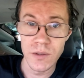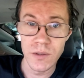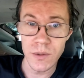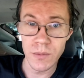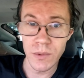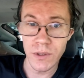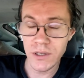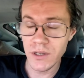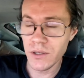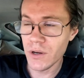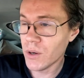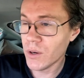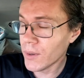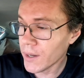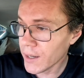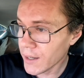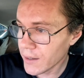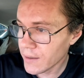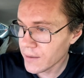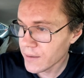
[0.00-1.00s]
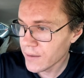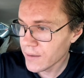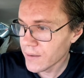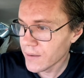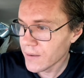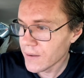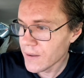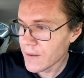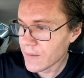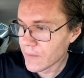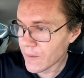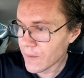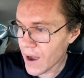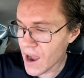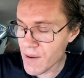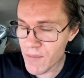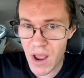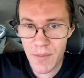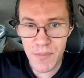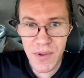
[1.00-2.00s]
So I'm like, you know what?
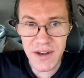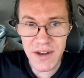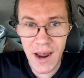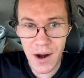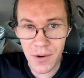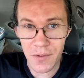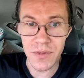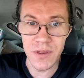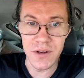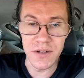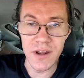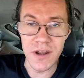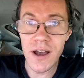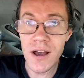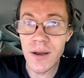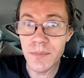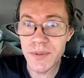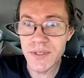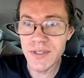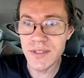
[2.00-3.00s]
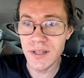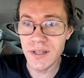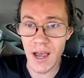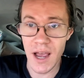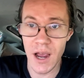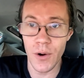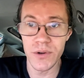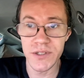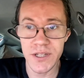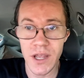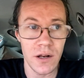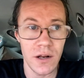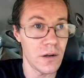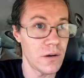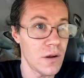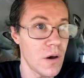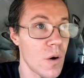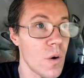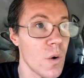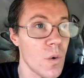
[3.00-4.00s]
I might be down in the dumps. I was
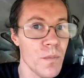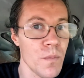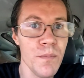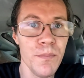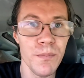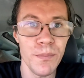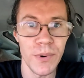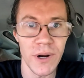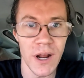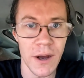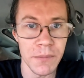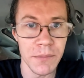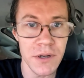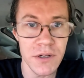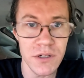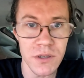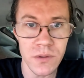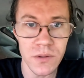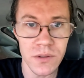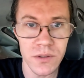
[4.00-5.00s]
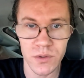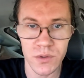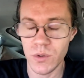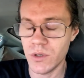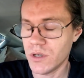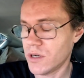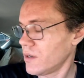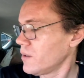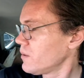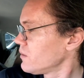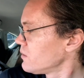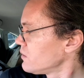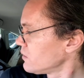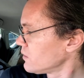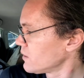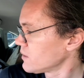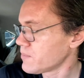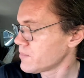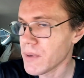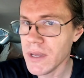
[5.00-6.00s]
headed home, but I'm gonna do this order.
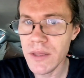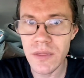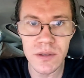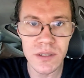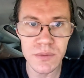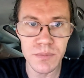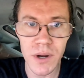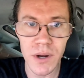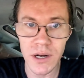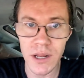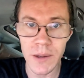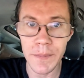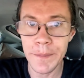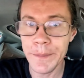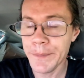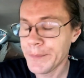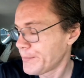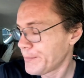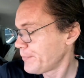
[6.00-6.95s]
Let's make this money.